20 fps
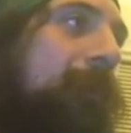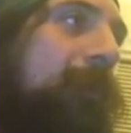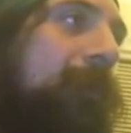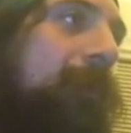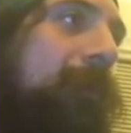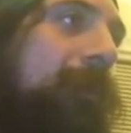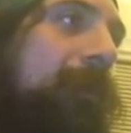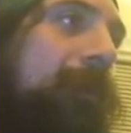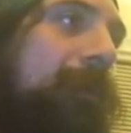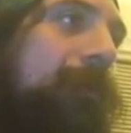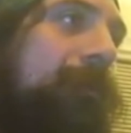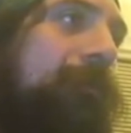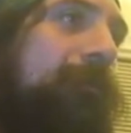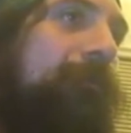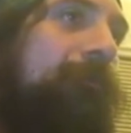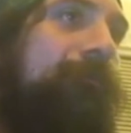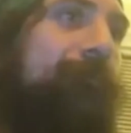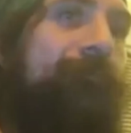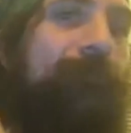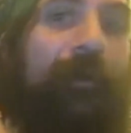and
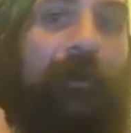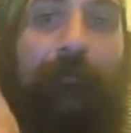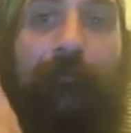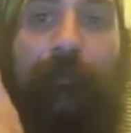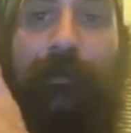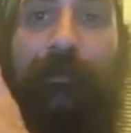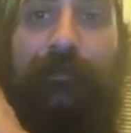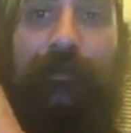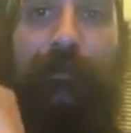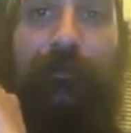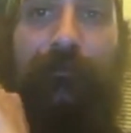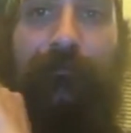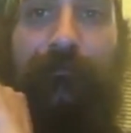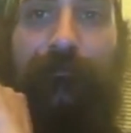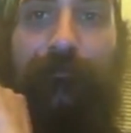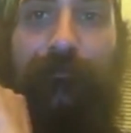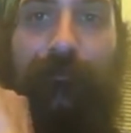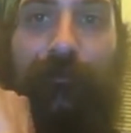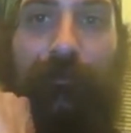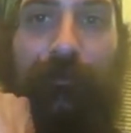find myself
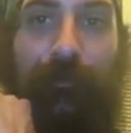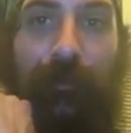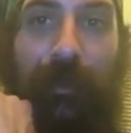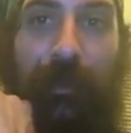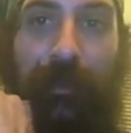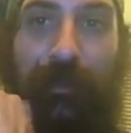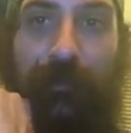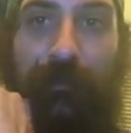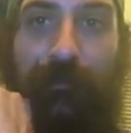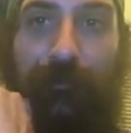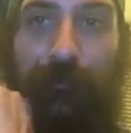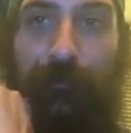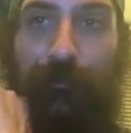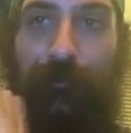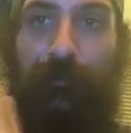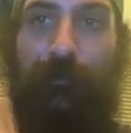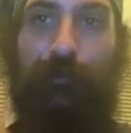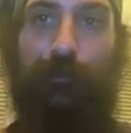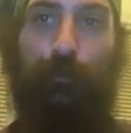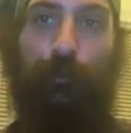a lake or
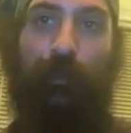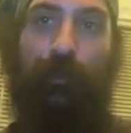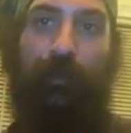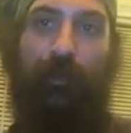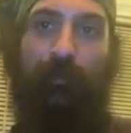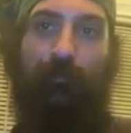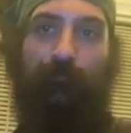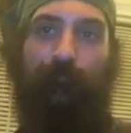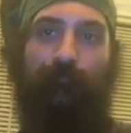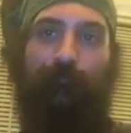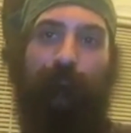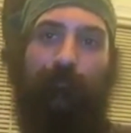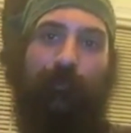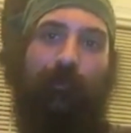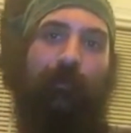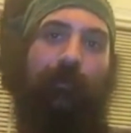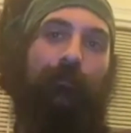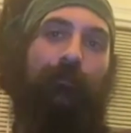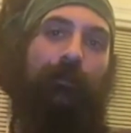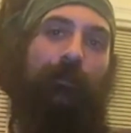a stream.
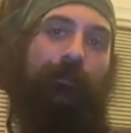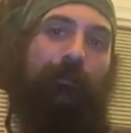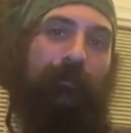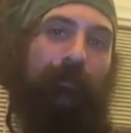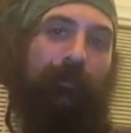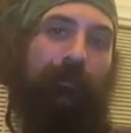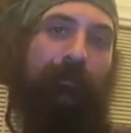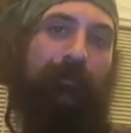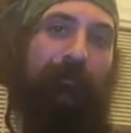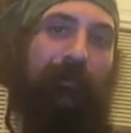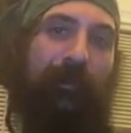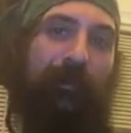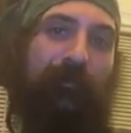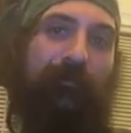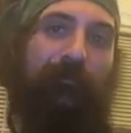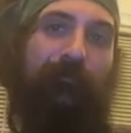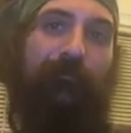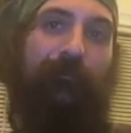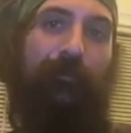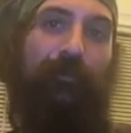Lately it's
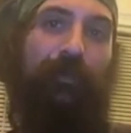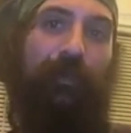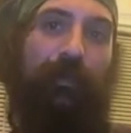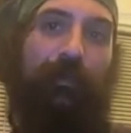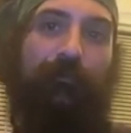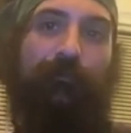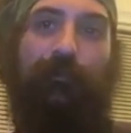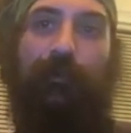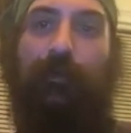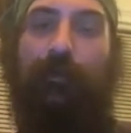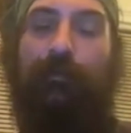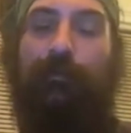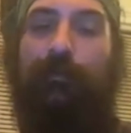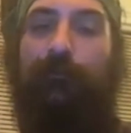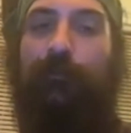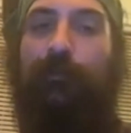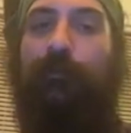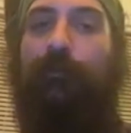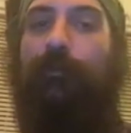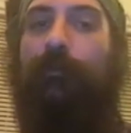been for chanterelles. I've
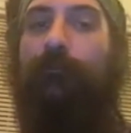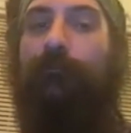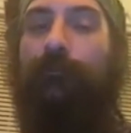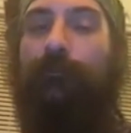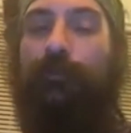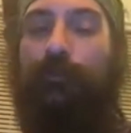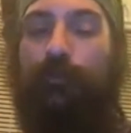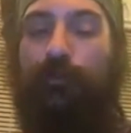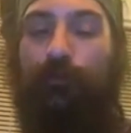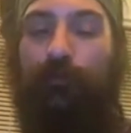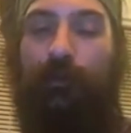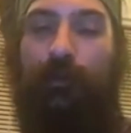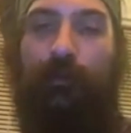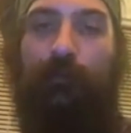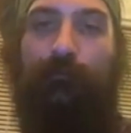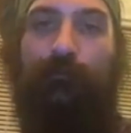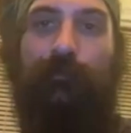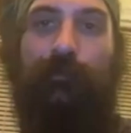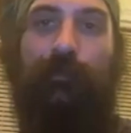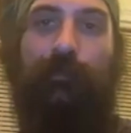been looking for
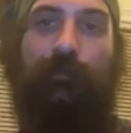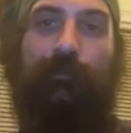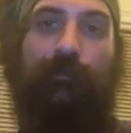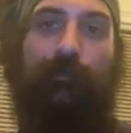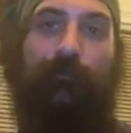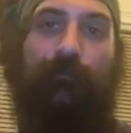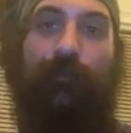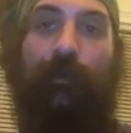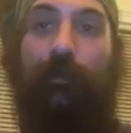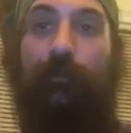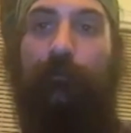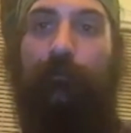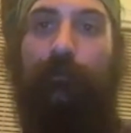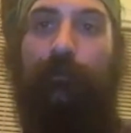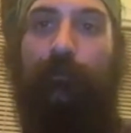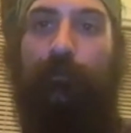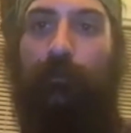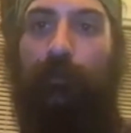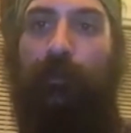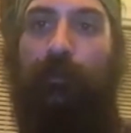streams, and so following the
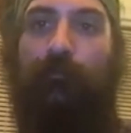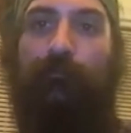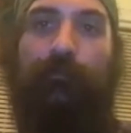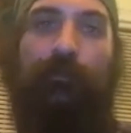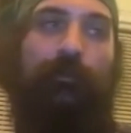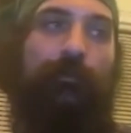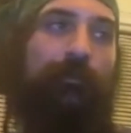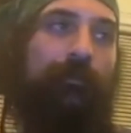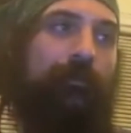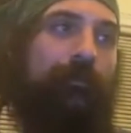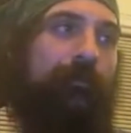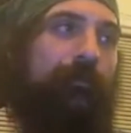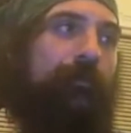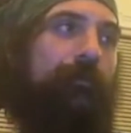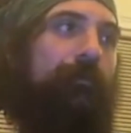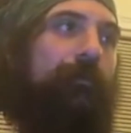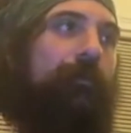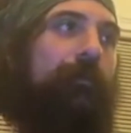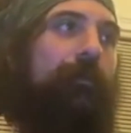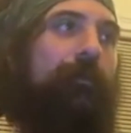streams and just
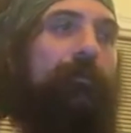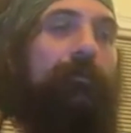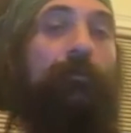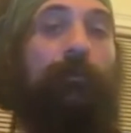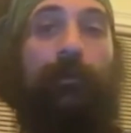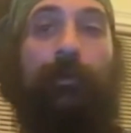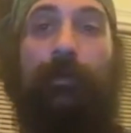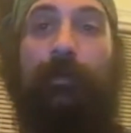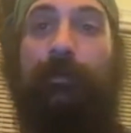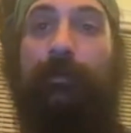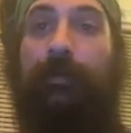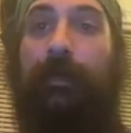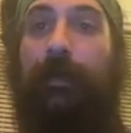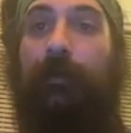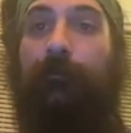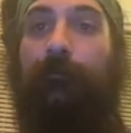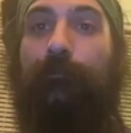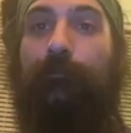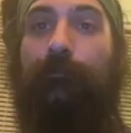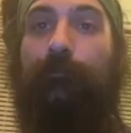looking
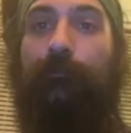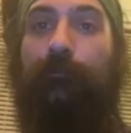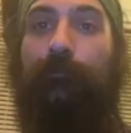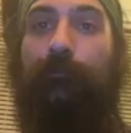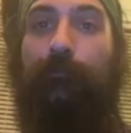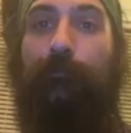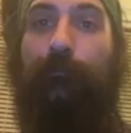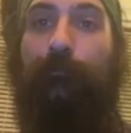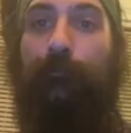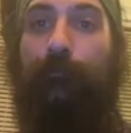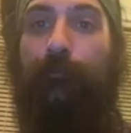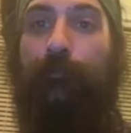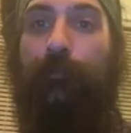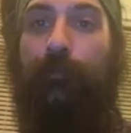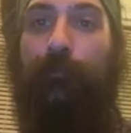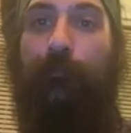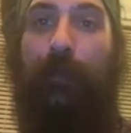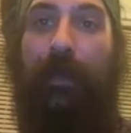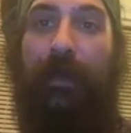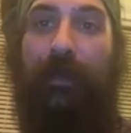down
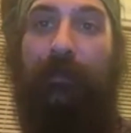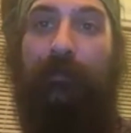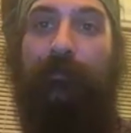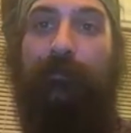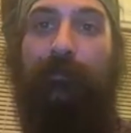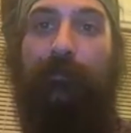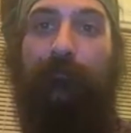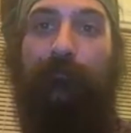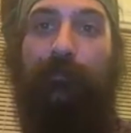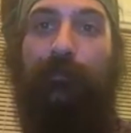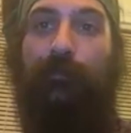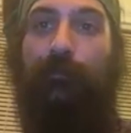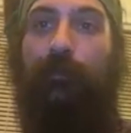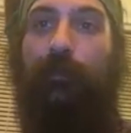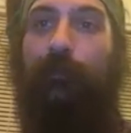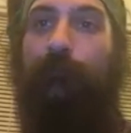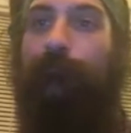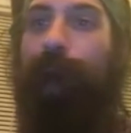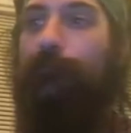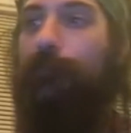the banks of the
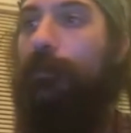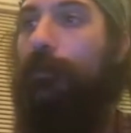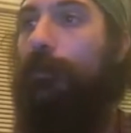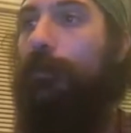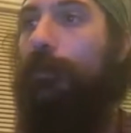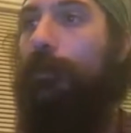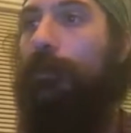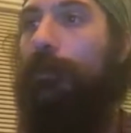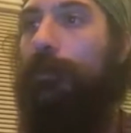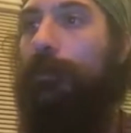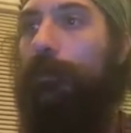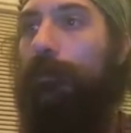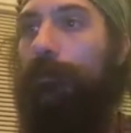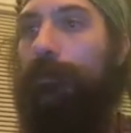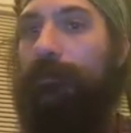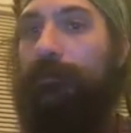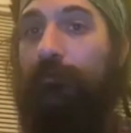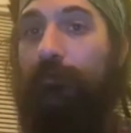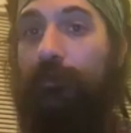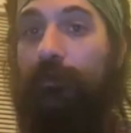stream.
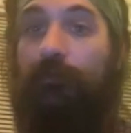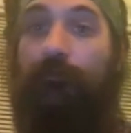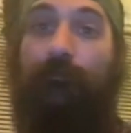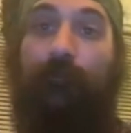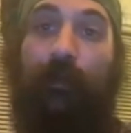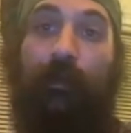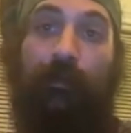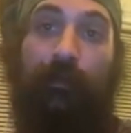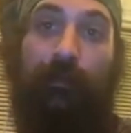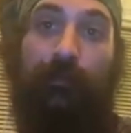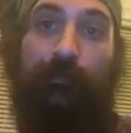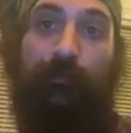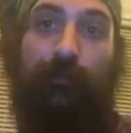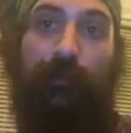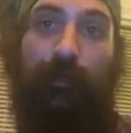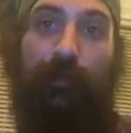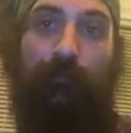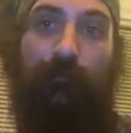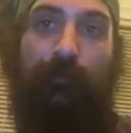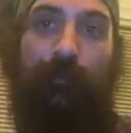That's where you can find lots of
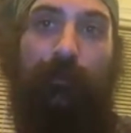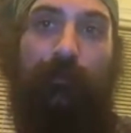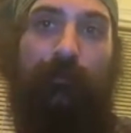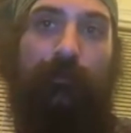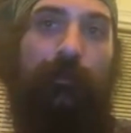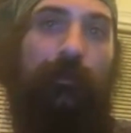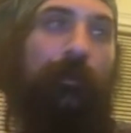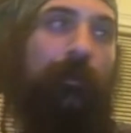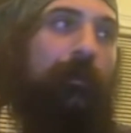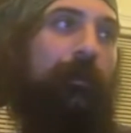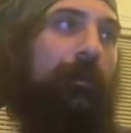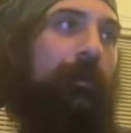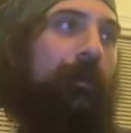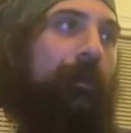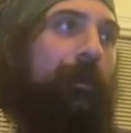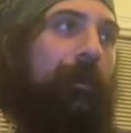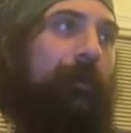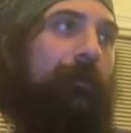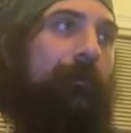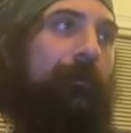chanterelles.
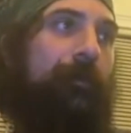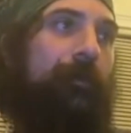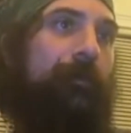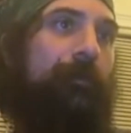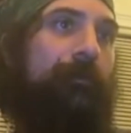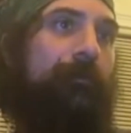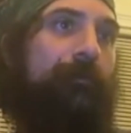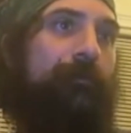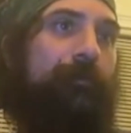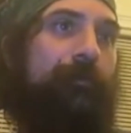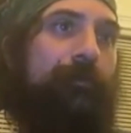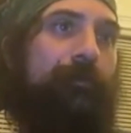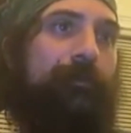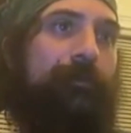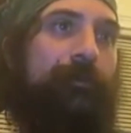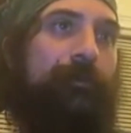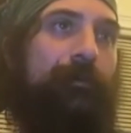And then just